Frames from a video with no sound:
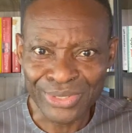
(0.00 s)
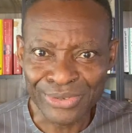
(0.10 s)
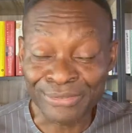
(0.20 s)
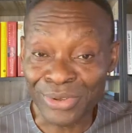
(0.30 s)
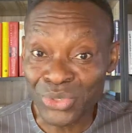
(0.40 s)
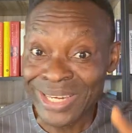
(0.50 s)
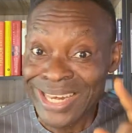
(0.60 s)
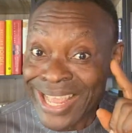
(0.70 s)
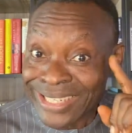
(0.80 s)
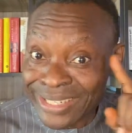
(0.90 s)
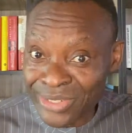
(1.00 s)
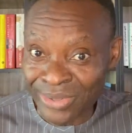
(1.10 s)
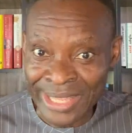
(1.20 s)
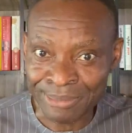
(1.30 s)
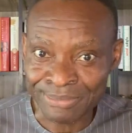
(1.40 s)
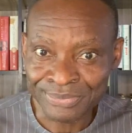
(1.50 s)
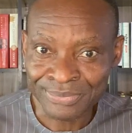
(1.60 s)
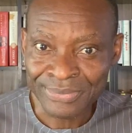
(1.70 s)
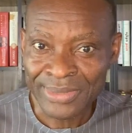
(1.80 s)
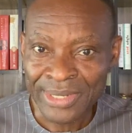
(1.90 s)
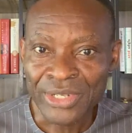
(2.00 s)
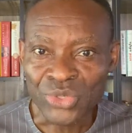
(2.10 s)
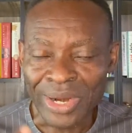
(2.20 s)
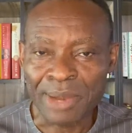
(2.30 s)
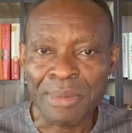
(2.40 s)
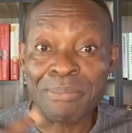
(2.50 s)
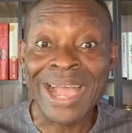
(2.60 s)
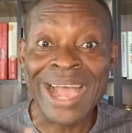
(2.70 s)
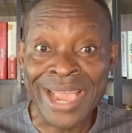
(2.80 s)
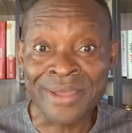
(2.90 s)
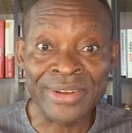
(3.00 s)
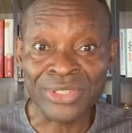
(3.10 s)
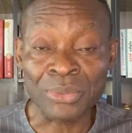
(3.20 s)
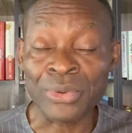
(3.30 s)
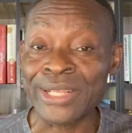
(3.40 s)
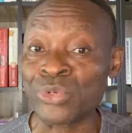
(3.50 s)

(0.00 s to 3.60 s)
You've got to listen to them. So I remember hiring someone.